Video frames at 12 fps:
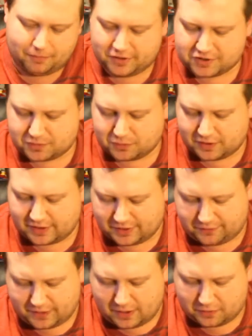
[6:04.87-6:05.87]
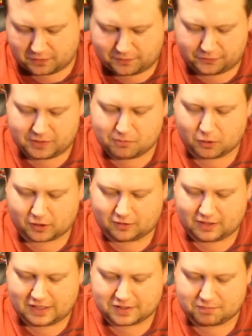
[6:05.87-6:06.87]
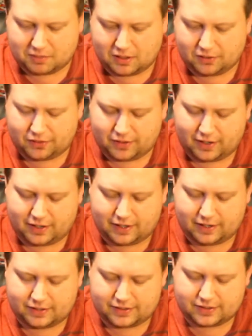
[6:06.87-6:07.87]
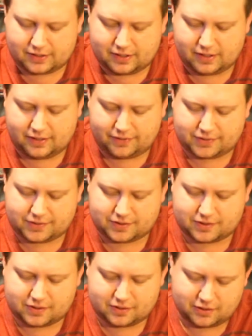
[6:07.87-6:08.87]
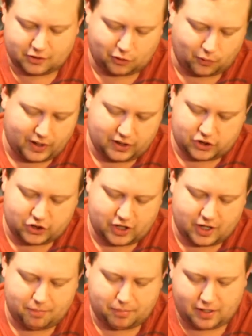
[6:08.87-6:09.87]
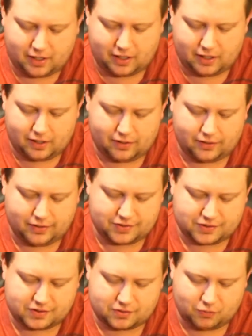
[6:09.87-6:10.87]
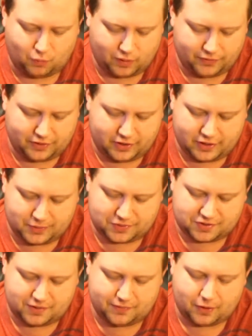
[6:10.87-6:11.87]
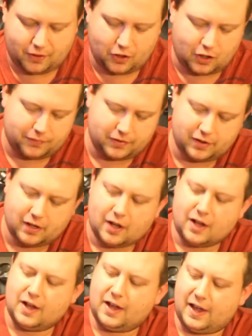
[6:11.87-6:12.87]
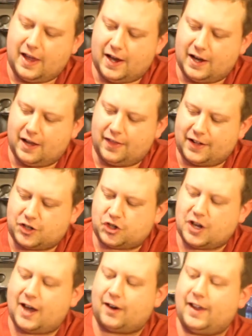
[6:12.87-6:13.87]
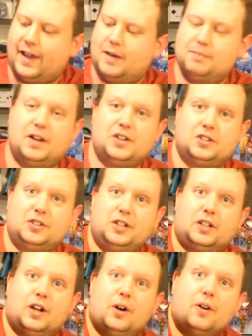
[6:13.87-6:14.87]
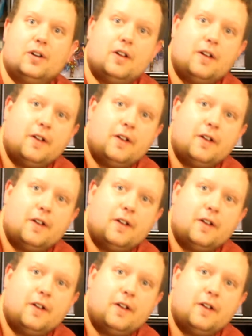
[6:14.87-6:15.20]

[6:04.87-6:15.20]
This one I found at a flea market last month, and it's in great shape, and it's one that you don't see very often, and that's Shatterhand by Jaleco.